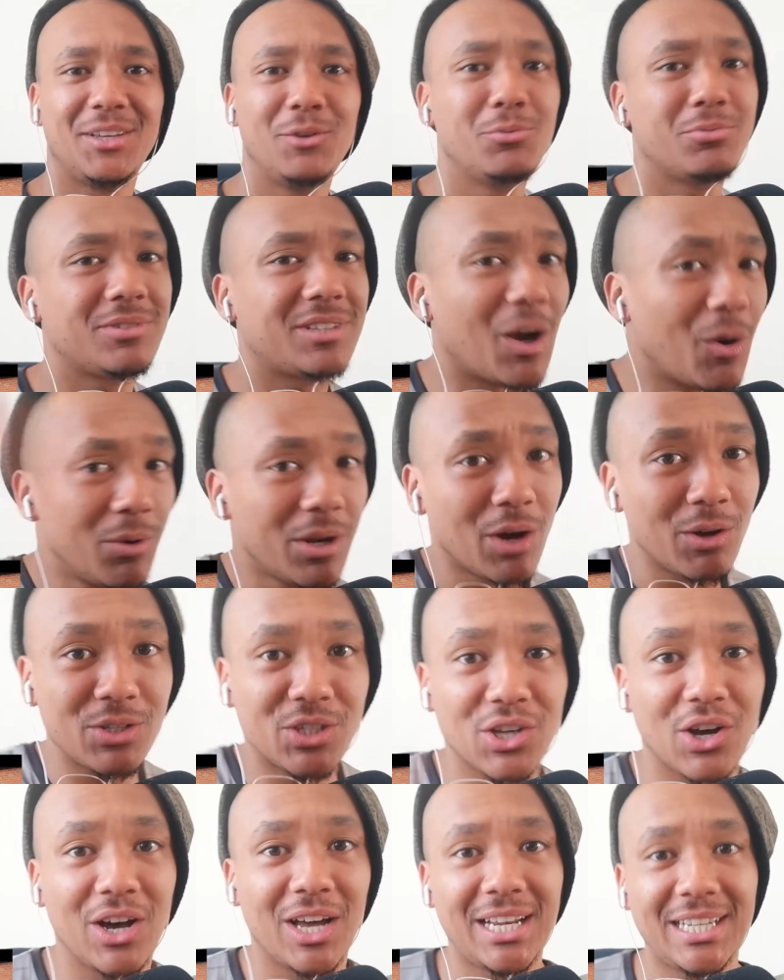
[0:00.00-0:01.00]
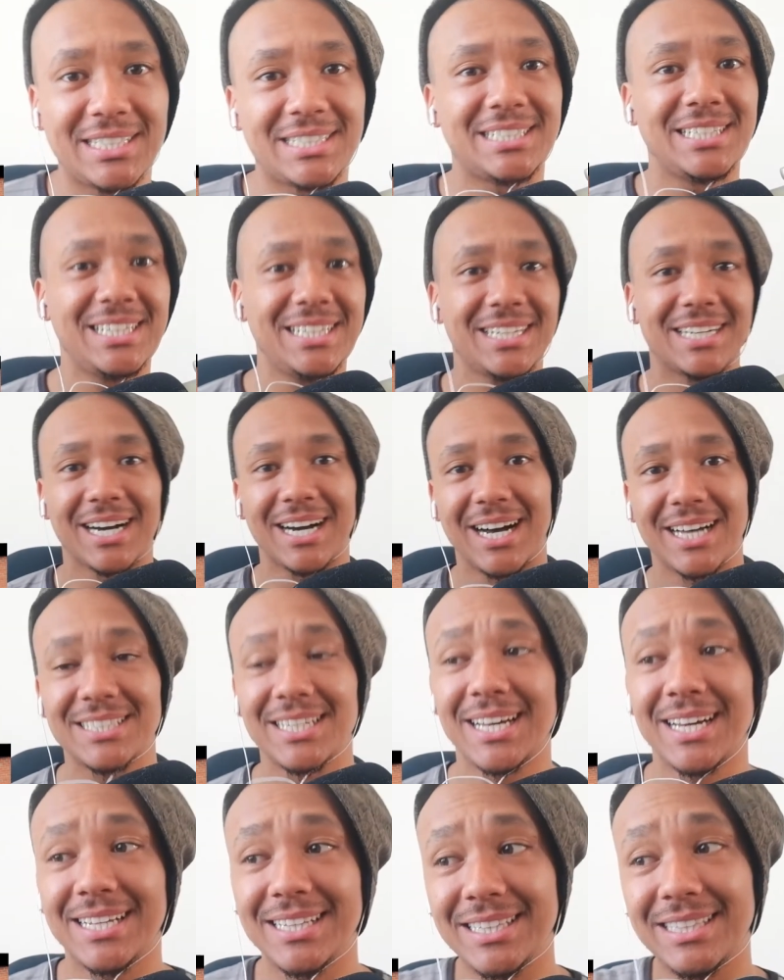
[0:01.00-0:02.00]
You don't know Charlie Sheen,
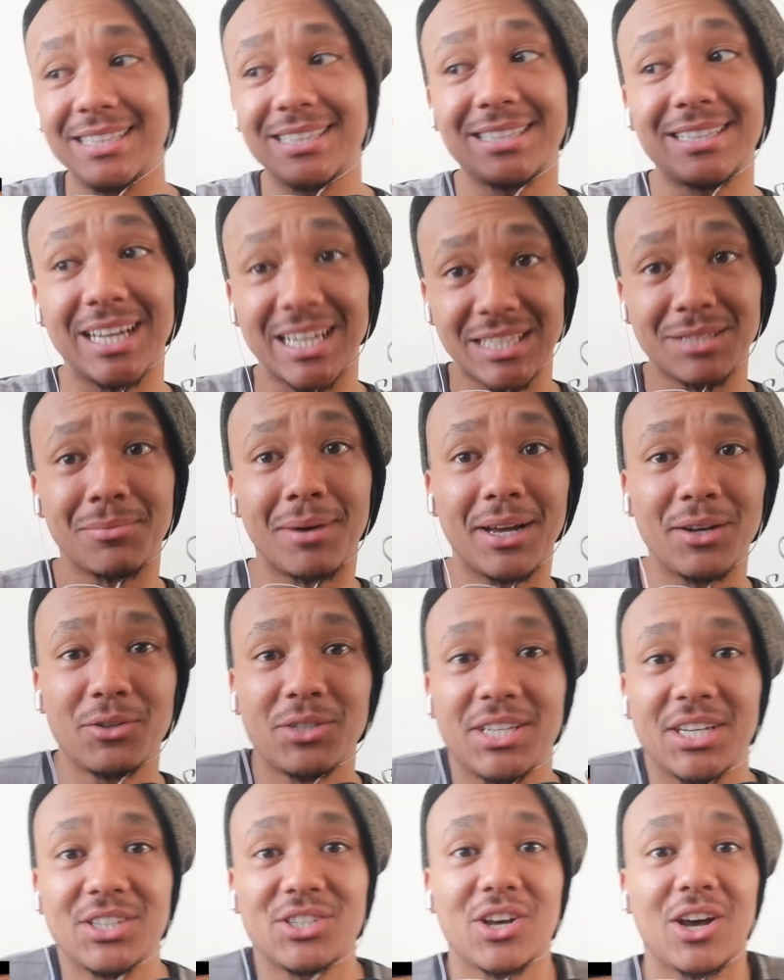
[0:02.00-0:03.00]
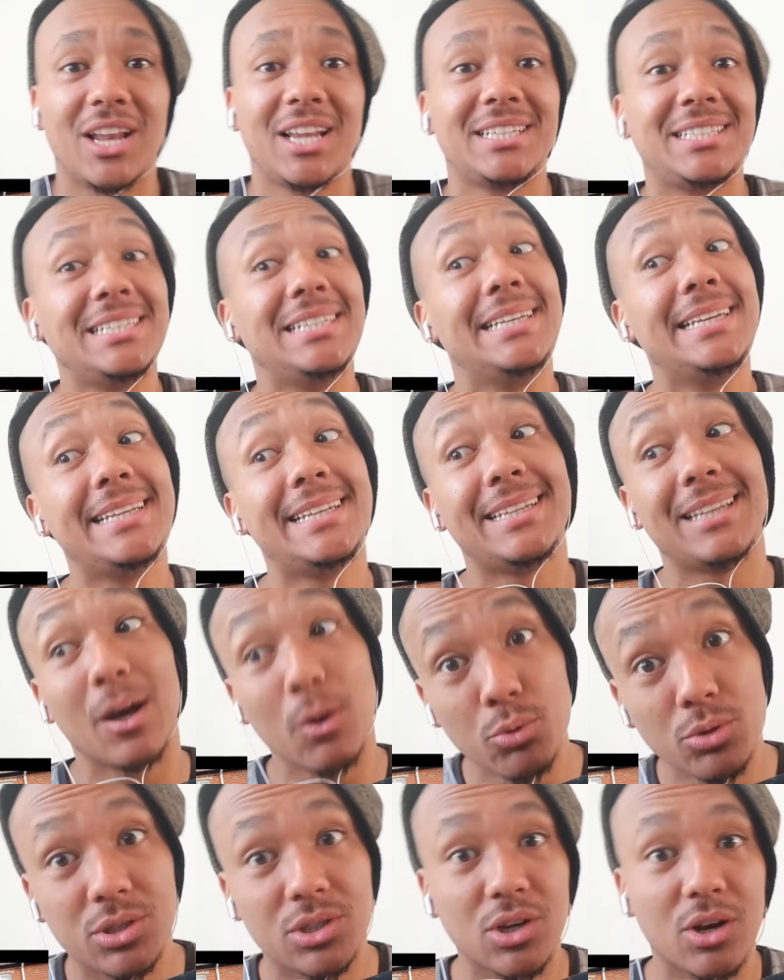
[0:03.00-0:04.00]
cuz. That's the man who said Charlie Sheen. He
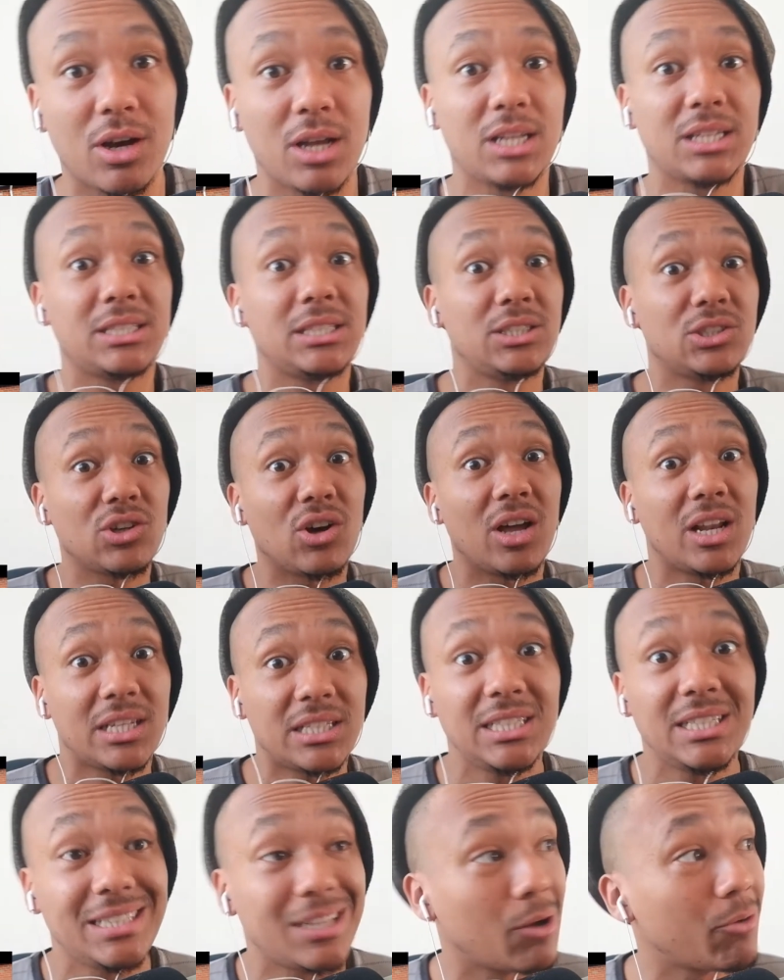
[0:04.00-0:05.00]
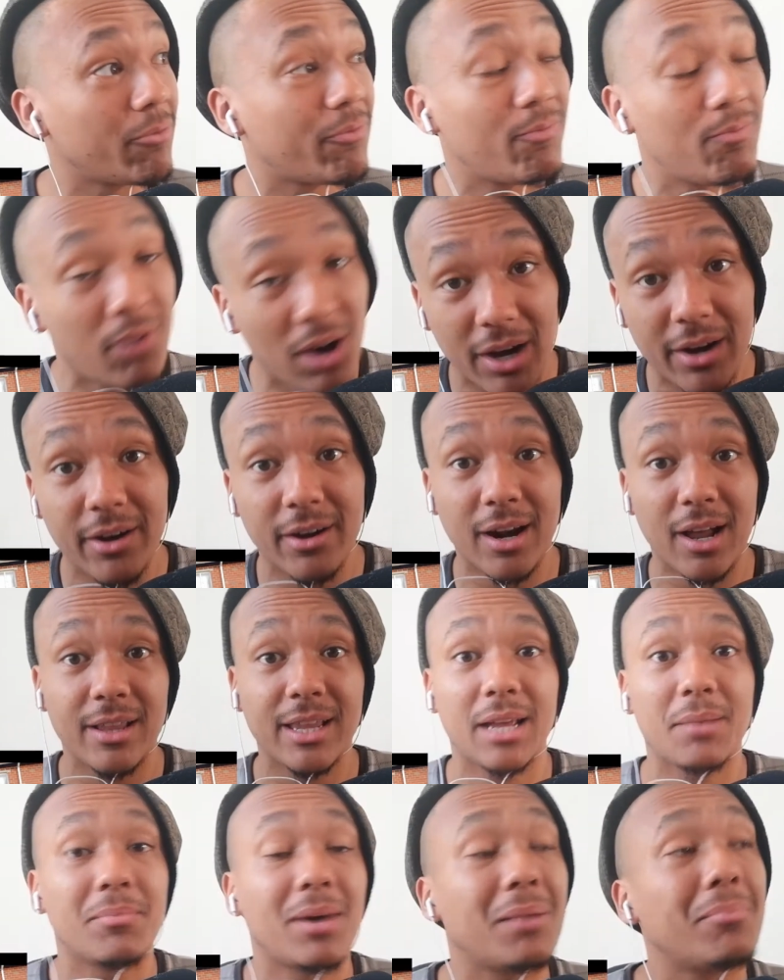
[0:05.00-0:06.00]
knows Charlie Sheen. Charlie Sheen don't fuck
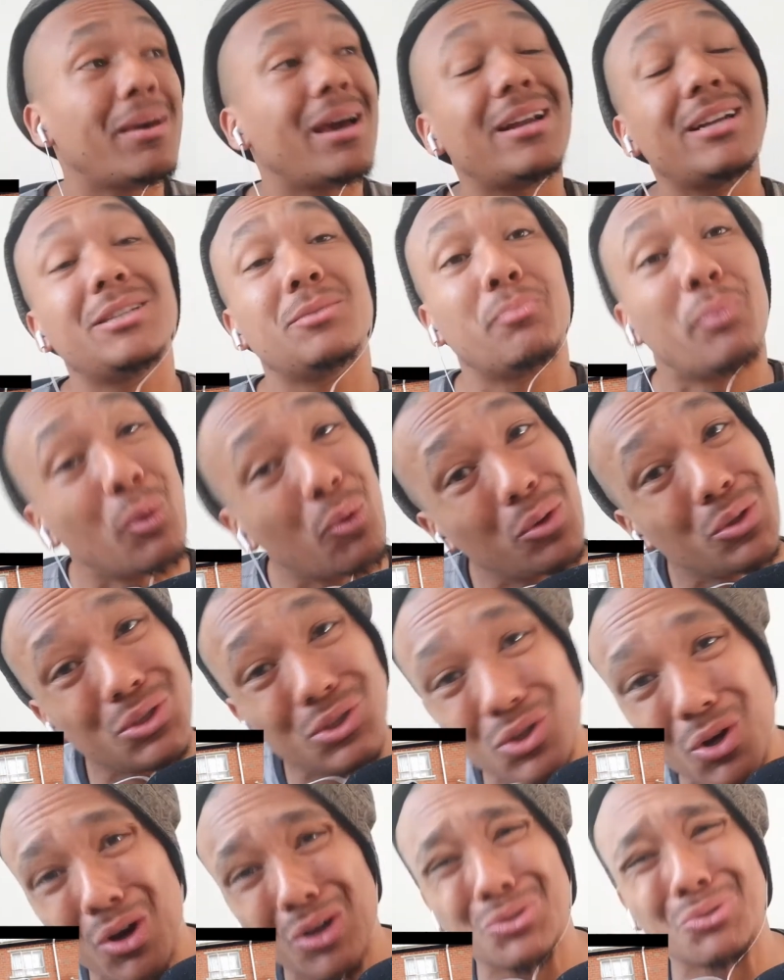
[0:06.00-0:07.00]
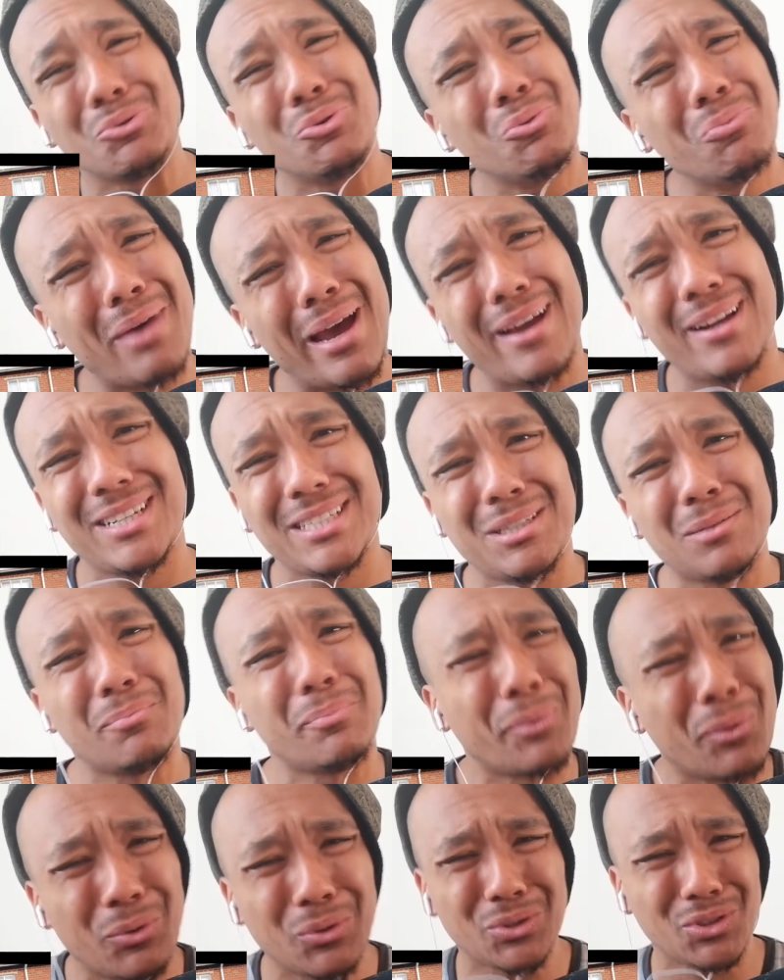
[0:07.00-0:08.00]
around. That man marries porn stars. Who marries a
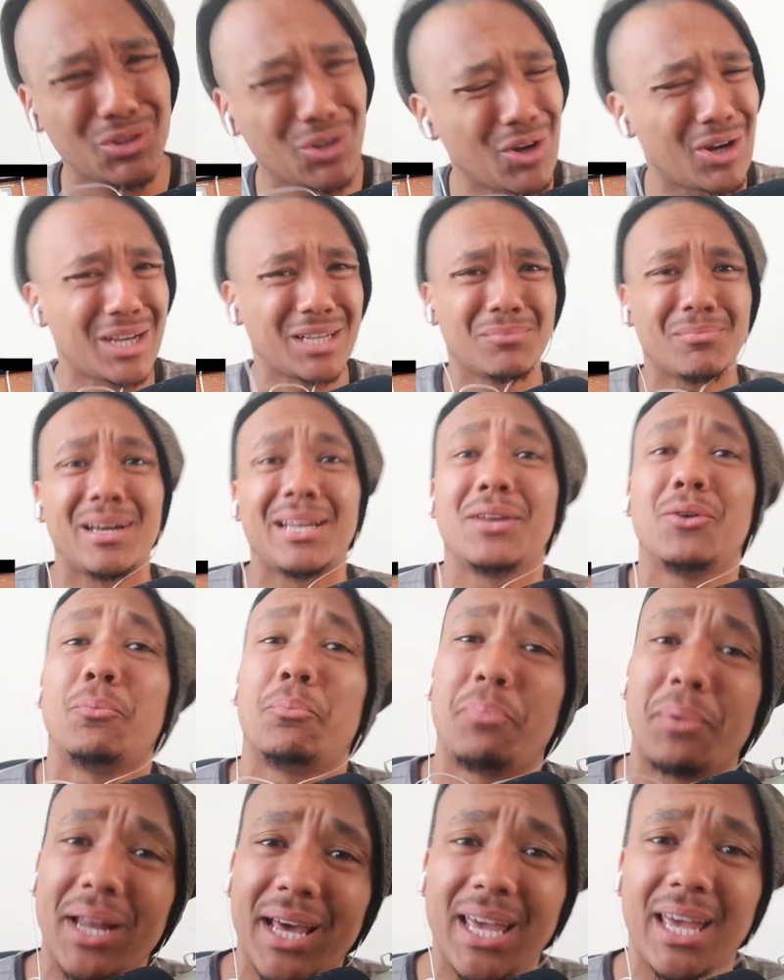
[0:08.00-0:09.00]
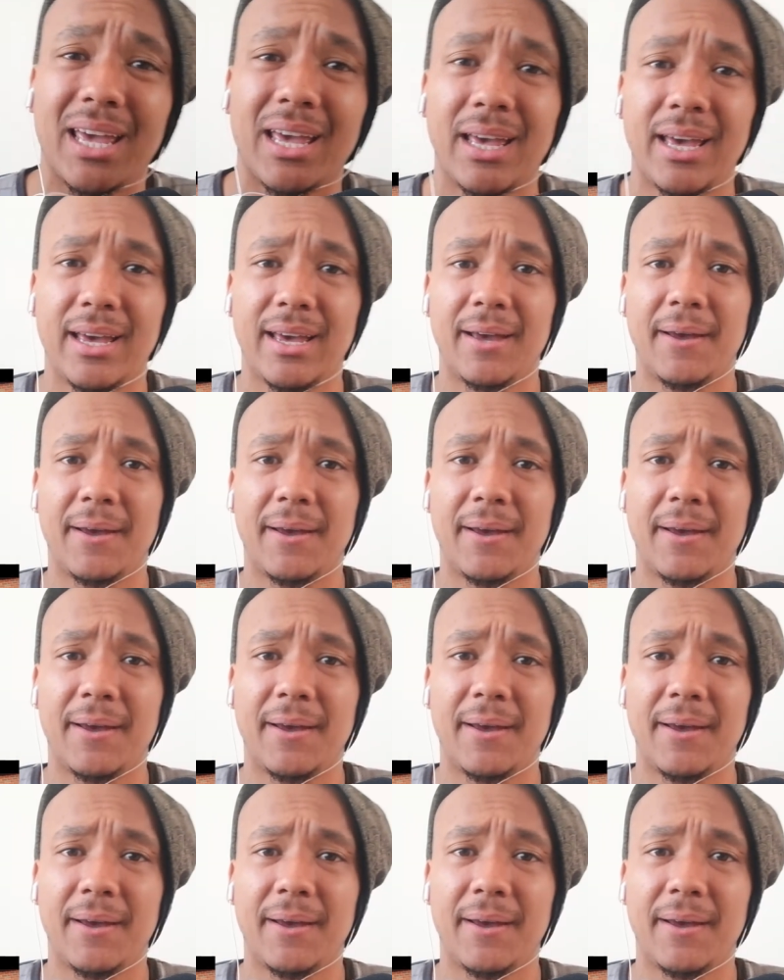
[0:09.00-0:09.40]
porn star? Man don't play.